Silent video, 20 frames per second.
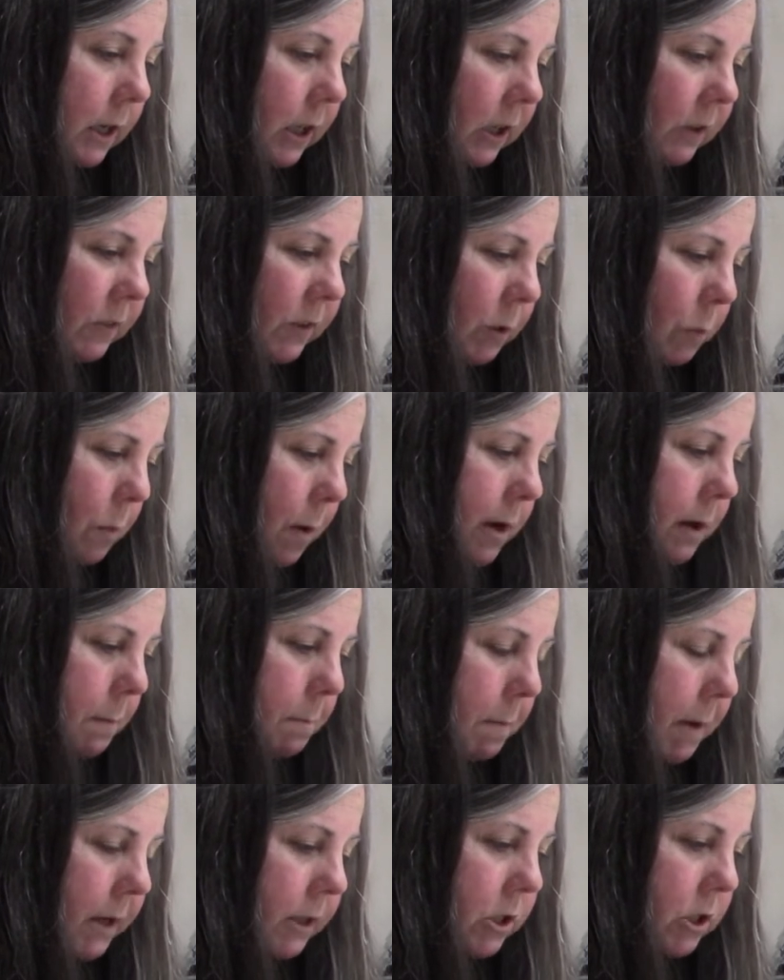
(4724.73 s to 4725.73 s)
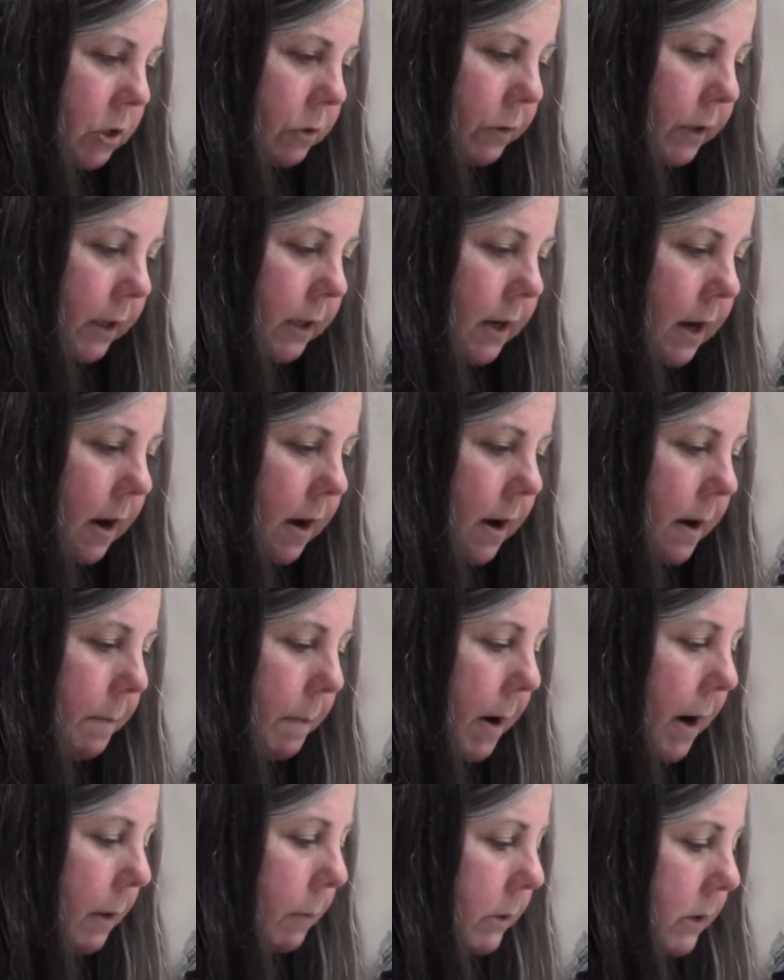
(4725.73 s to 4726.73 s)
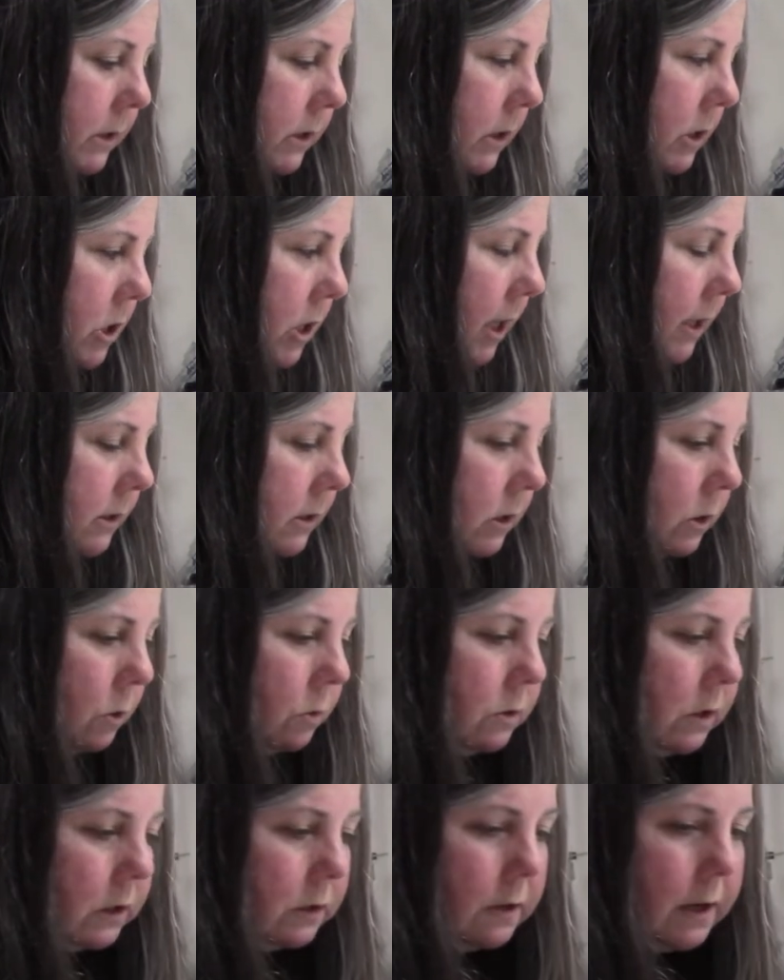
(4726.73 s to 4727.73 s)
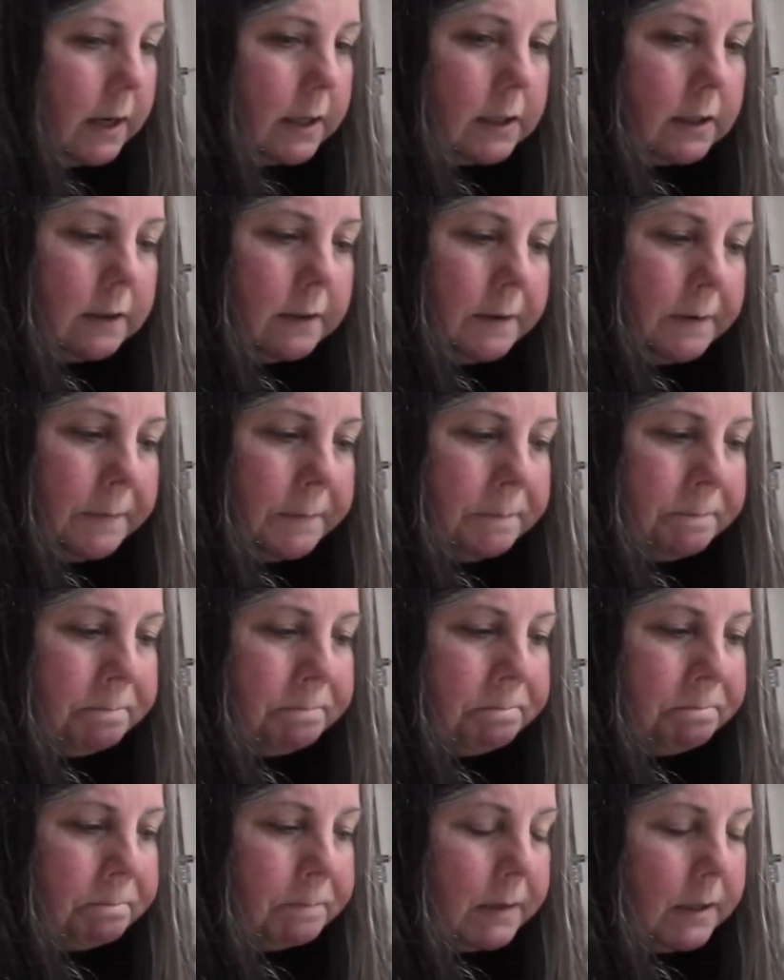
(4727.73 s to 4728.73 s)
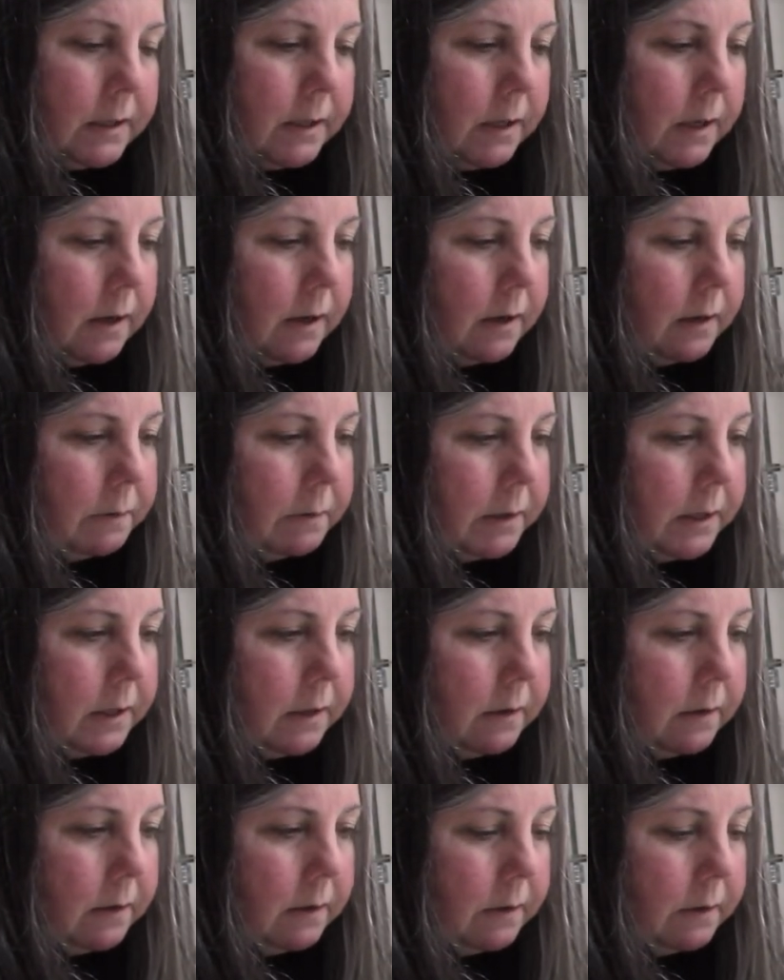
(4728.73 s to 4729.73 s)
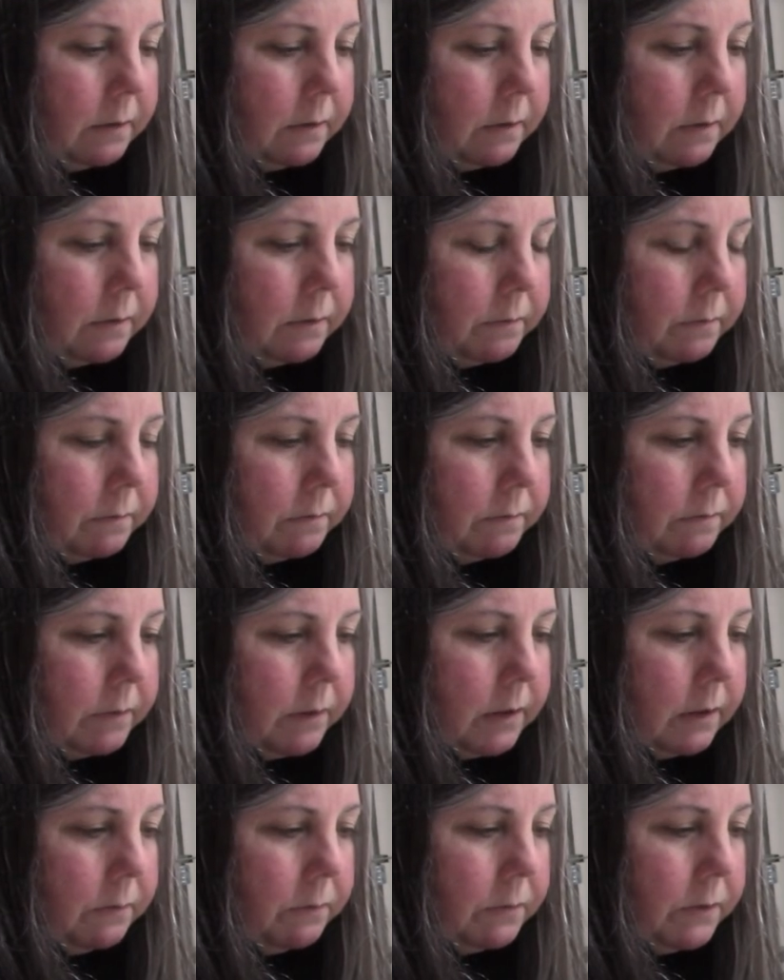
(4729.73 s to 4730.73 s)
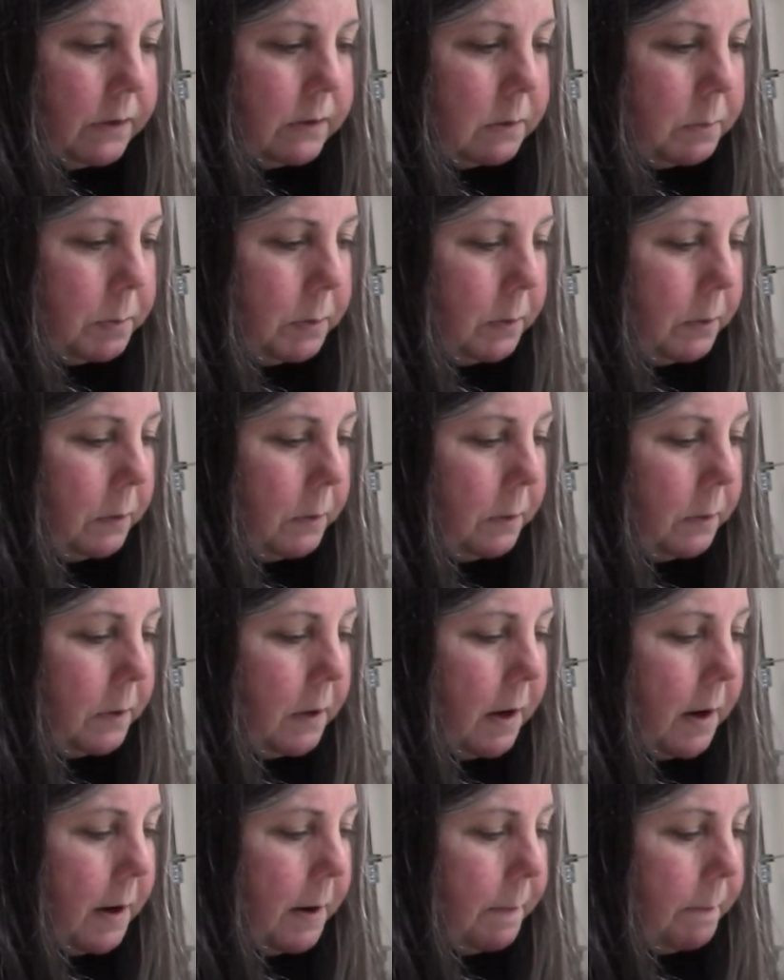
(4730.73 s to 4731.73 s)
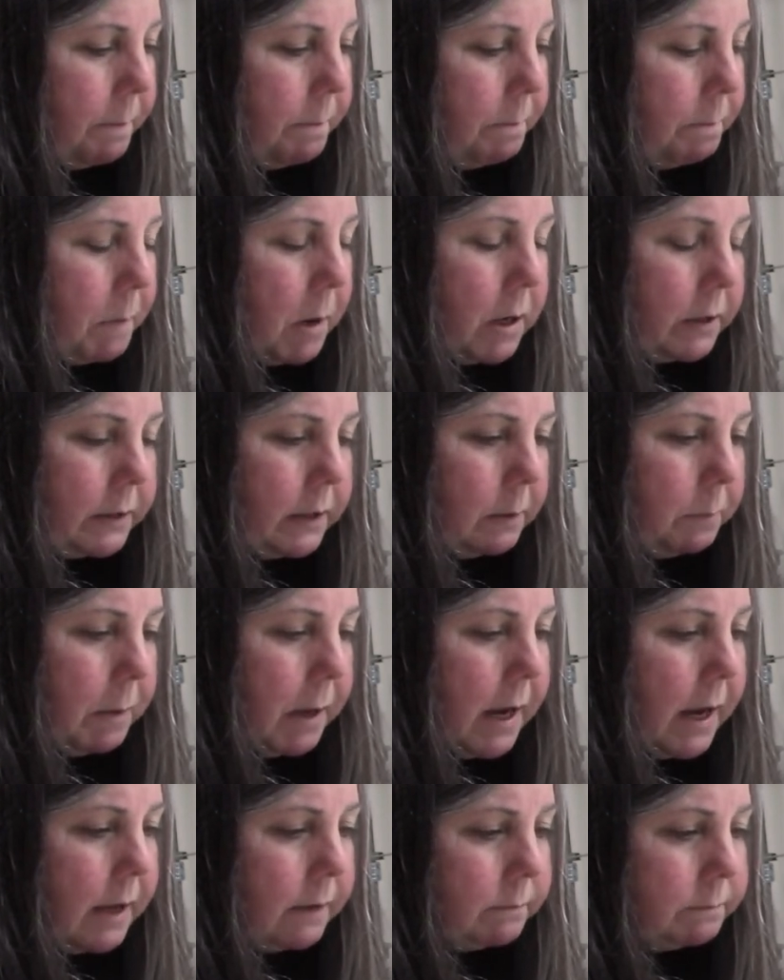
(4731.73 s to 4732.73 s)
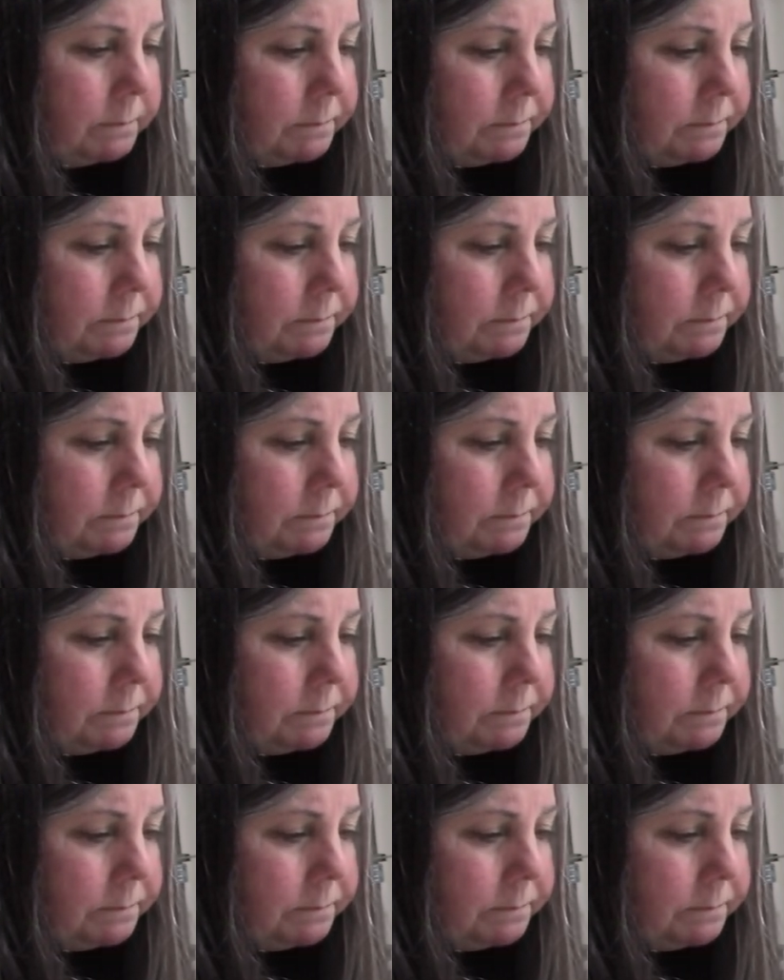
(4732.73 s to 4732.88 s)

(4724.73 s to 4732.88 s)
If you want to measure it, I would suggest using like an invisible marking pen